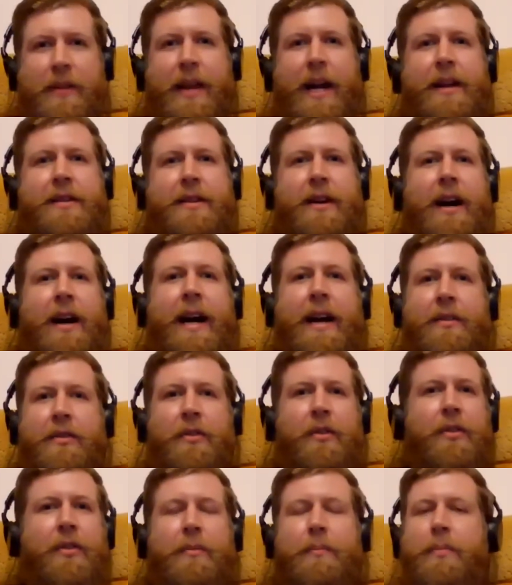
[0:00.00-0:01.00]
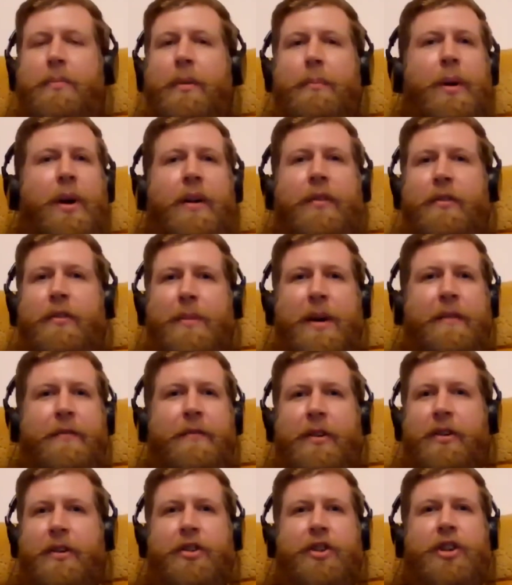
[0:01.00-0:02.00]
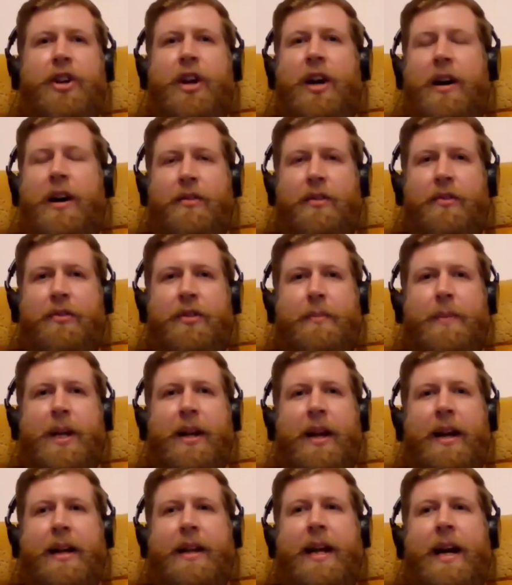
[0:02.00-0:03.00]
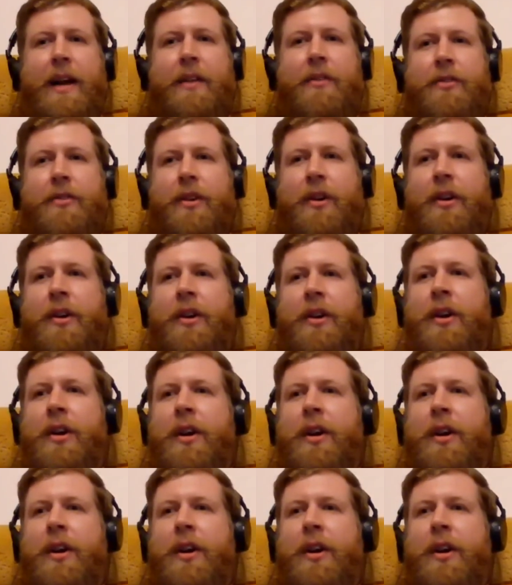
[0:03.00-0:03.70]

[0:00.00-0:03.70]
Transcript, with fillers: when they died or the, the birth of my first child or something like that so